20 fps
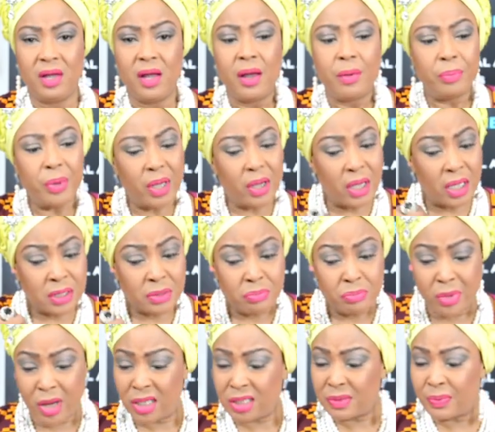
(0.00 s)
Because
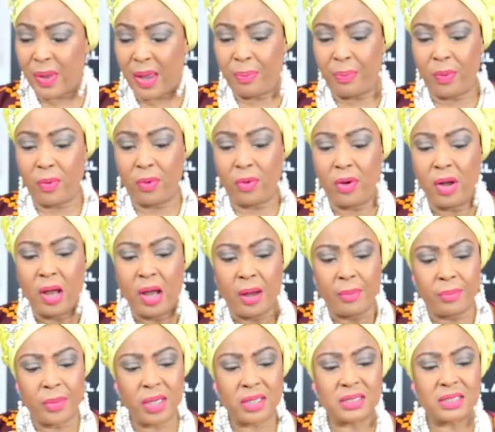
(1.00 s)
most people,
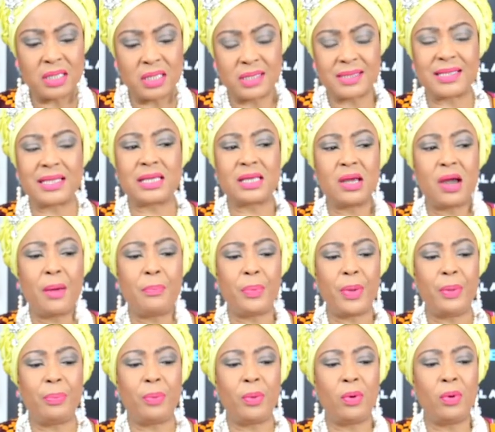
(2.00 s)
most insecure
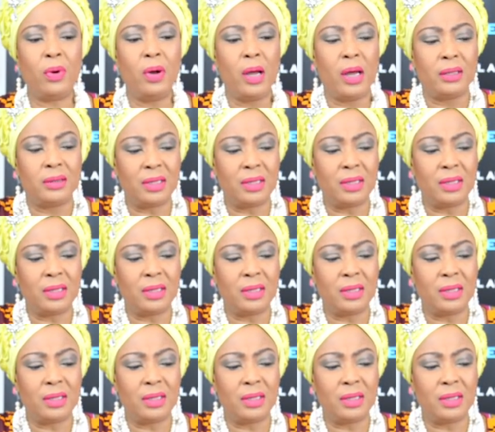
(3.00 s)
people,